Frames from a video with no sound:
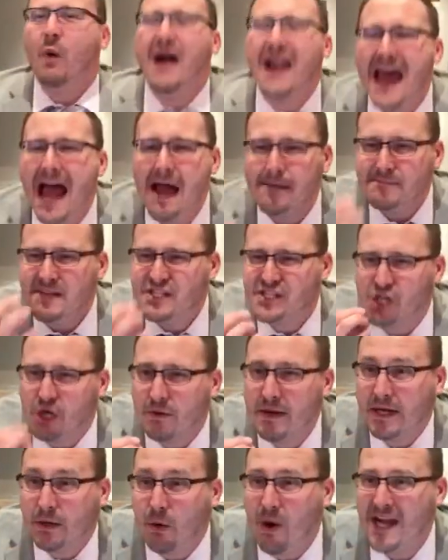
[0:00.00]
what happens?
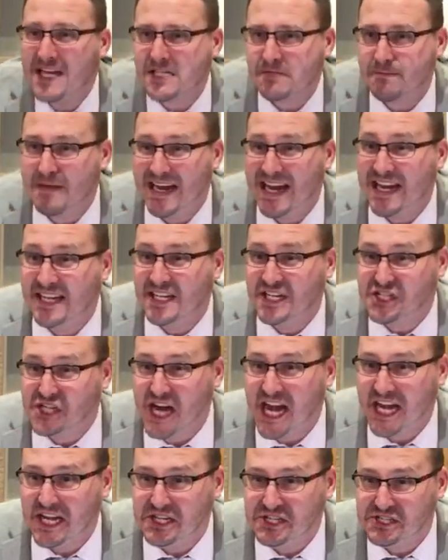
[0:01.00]
Your requests begin to
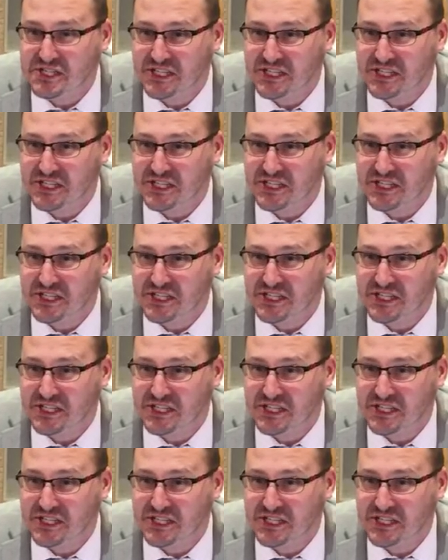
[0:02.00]
change.